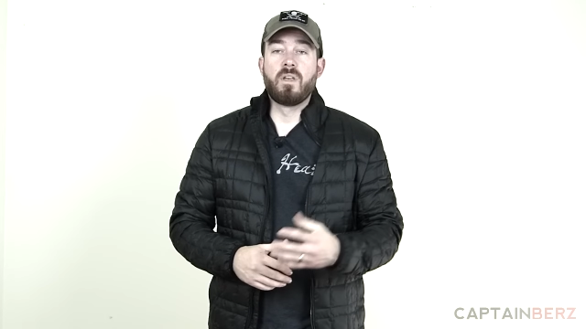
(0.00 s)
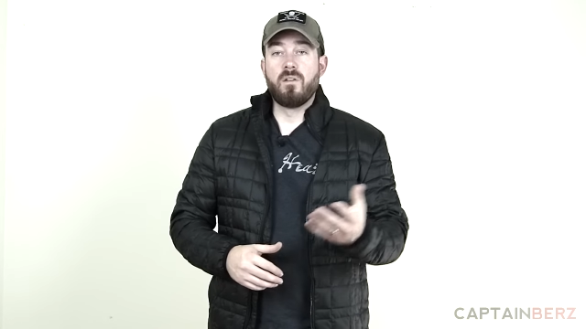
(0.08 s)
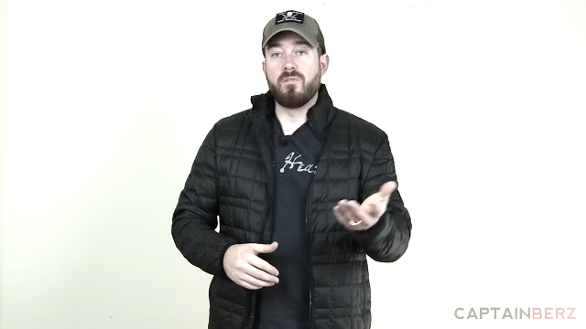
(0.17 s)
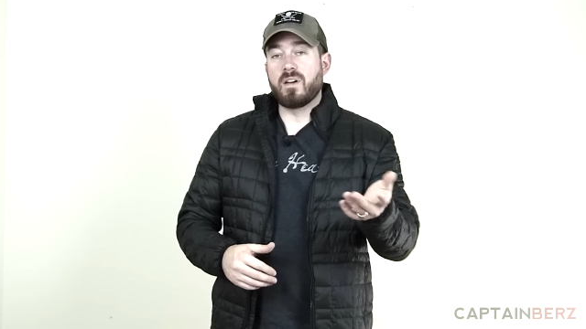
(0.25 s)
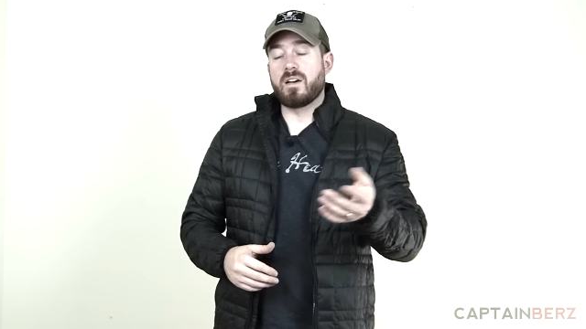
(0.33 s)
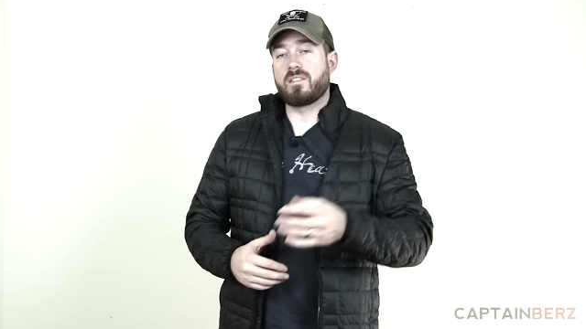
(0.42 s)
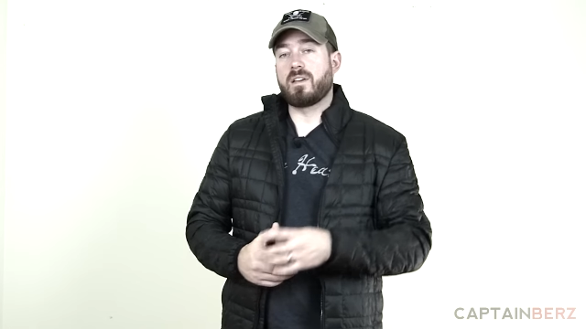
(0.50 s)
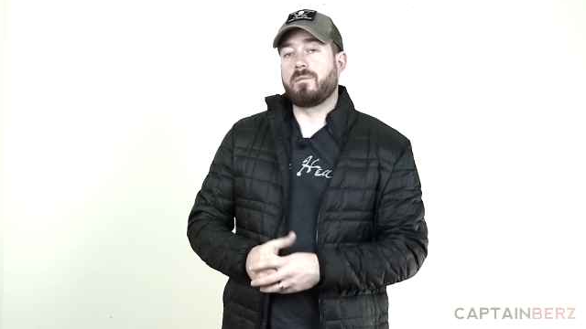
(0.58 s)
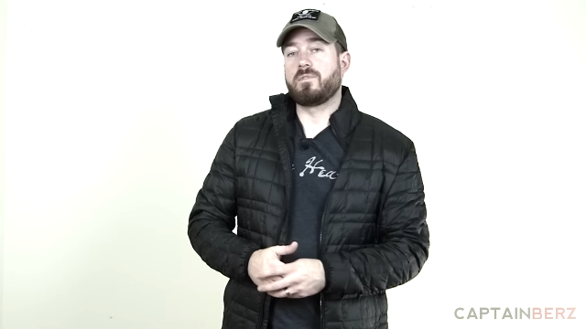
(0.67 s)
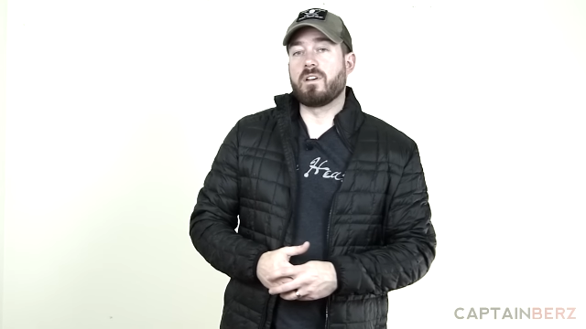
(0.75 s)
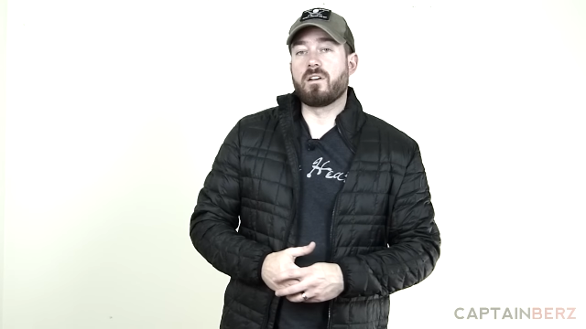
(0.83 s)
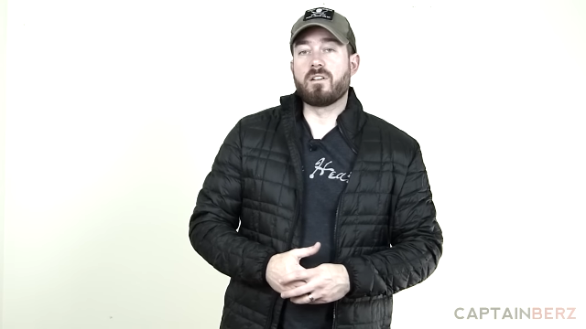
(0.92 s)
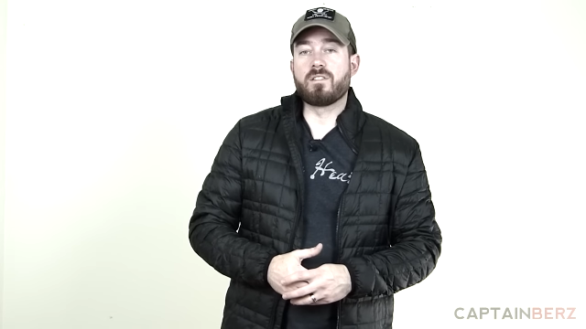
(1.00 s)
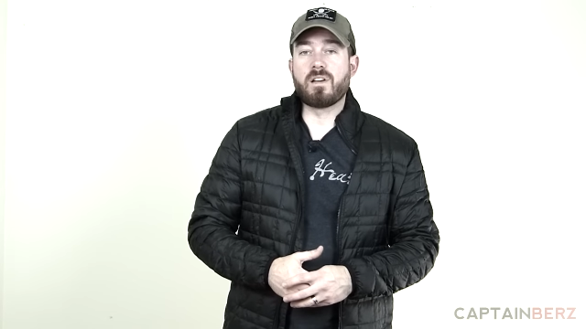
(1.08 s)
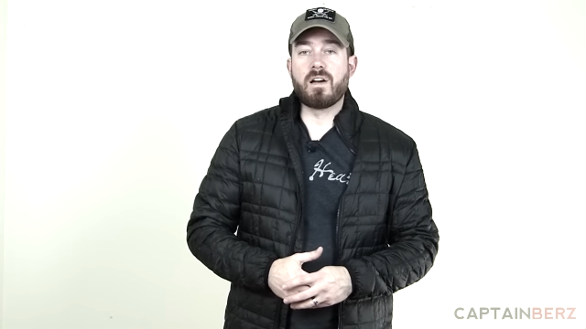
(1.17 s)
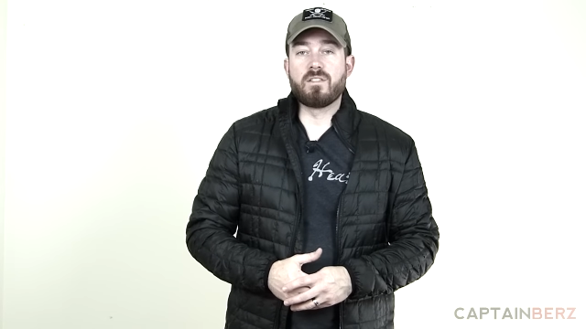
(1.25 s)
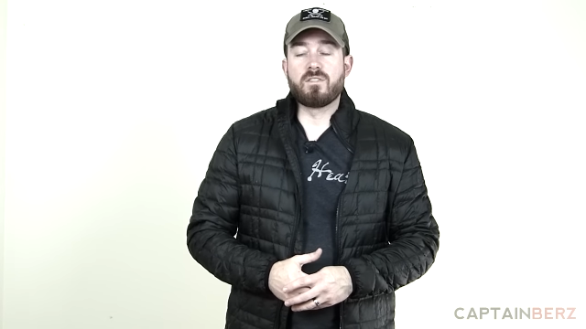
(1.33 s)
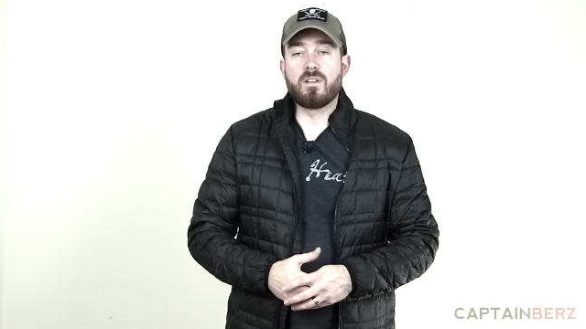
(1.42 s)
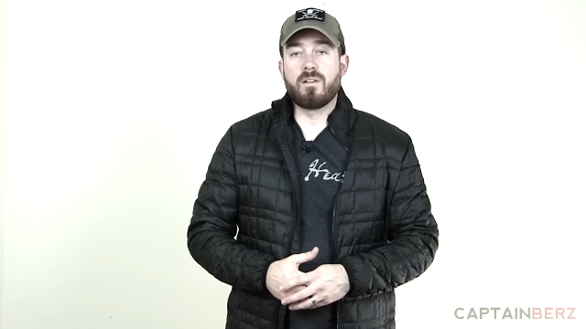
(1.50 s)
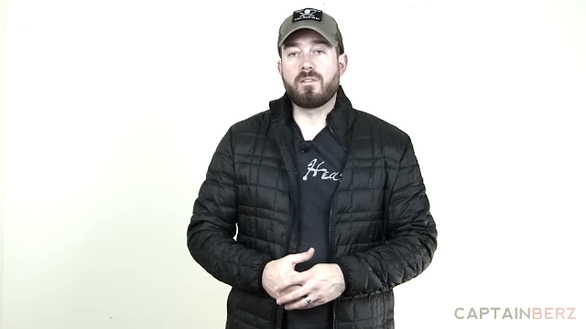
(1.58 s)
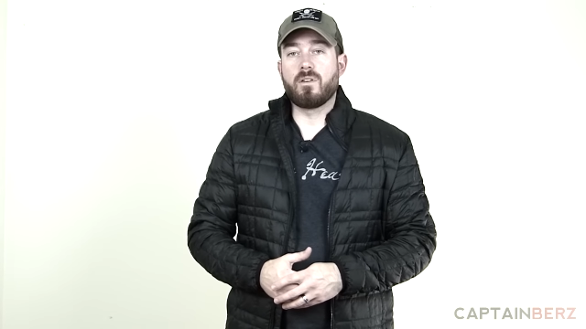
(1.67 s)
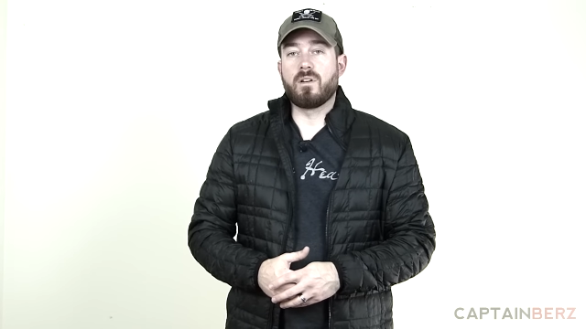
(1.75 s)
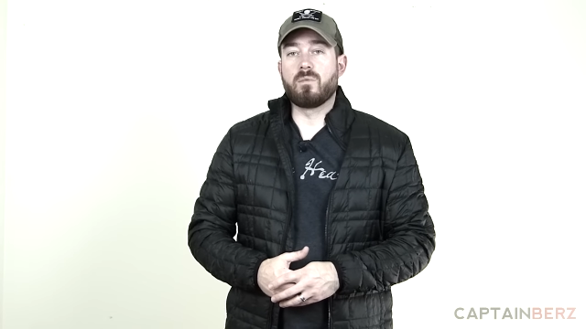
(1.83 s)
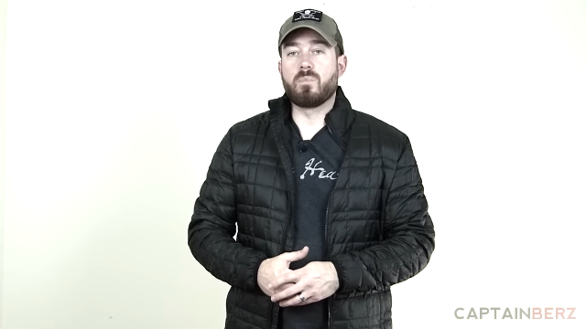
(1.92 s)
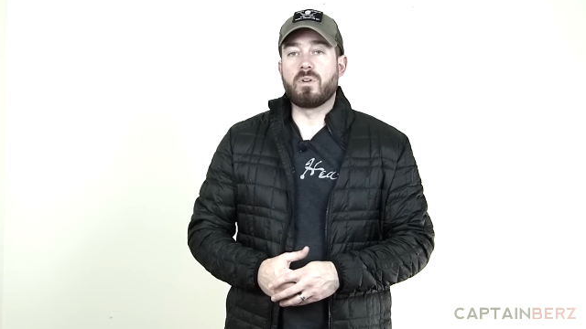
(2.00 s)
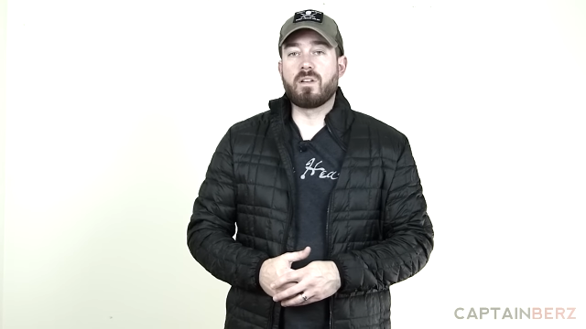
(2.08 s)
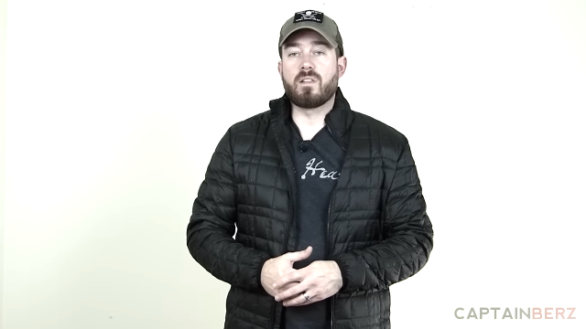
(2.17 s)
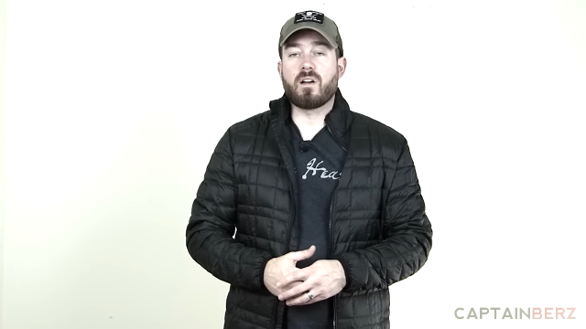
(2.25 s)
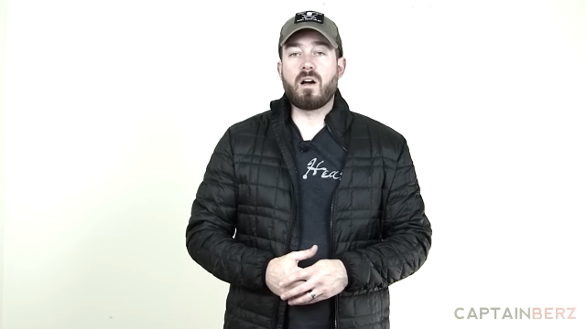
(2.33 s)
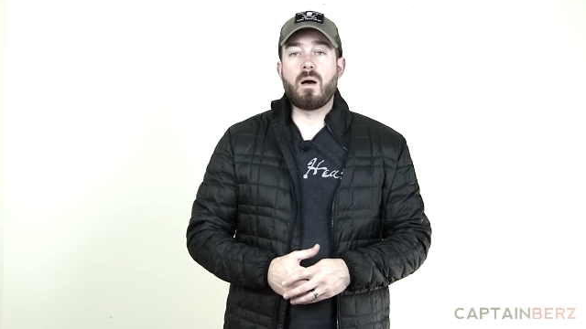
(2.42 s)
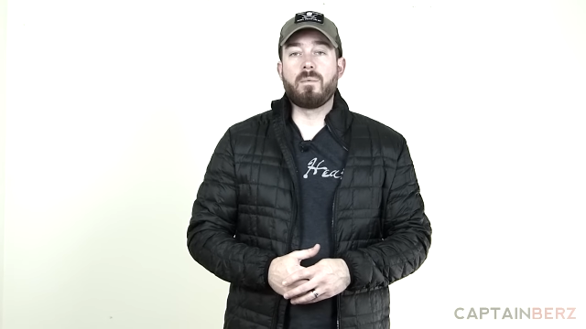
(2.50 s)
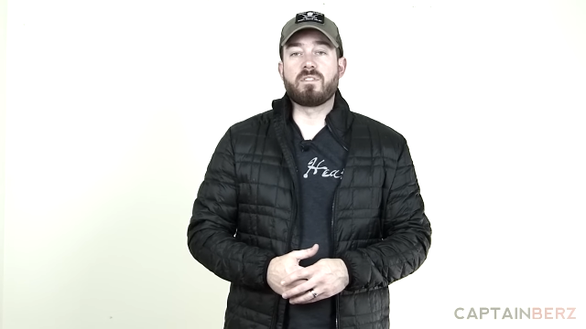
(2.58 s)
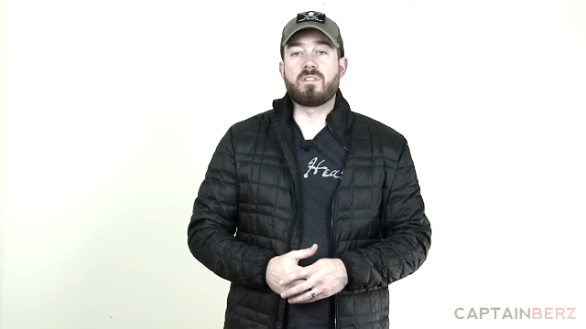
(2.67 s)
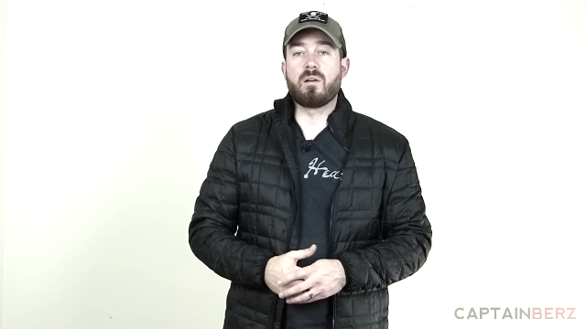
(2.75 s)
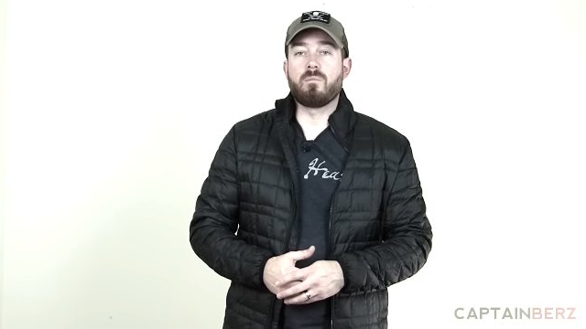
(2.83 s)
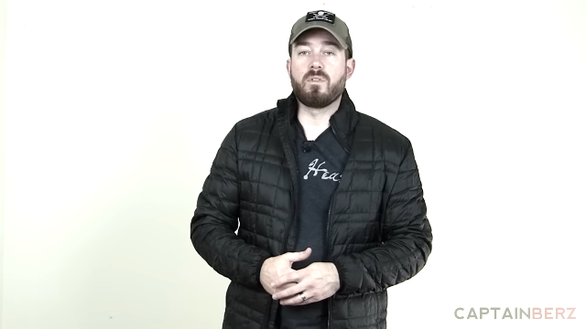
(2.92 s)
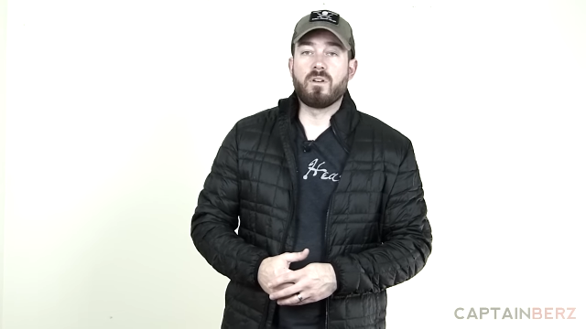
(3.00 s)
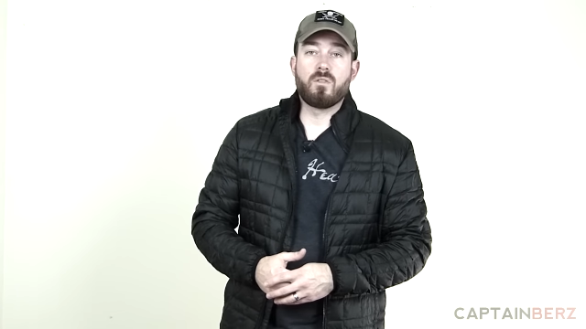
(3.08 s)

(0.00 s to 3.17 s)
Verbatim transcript: If you guys have Sierra Design stuff, go ahead and put it in the comments down below,